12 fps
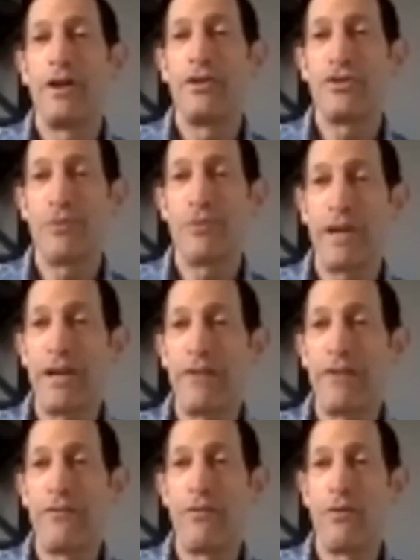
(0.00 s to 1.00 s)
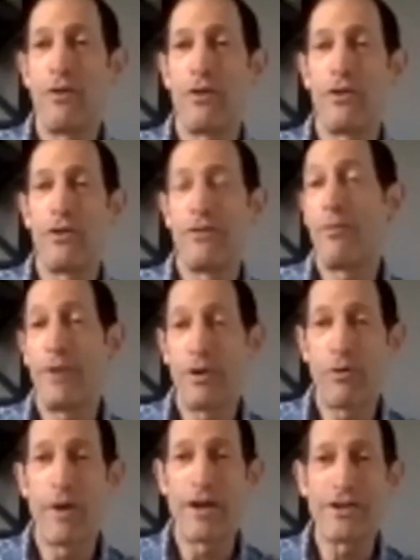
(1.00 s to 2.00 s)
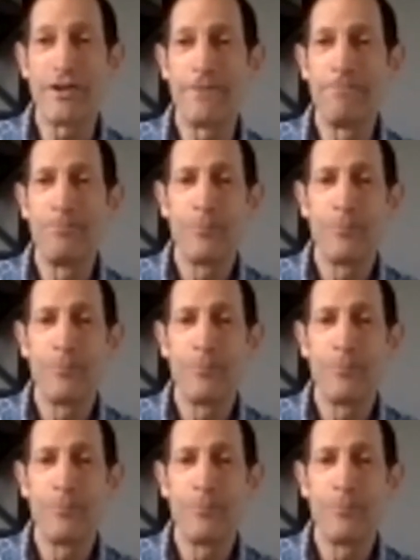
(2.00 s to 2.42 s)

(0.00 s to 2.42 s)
training for deformity correction.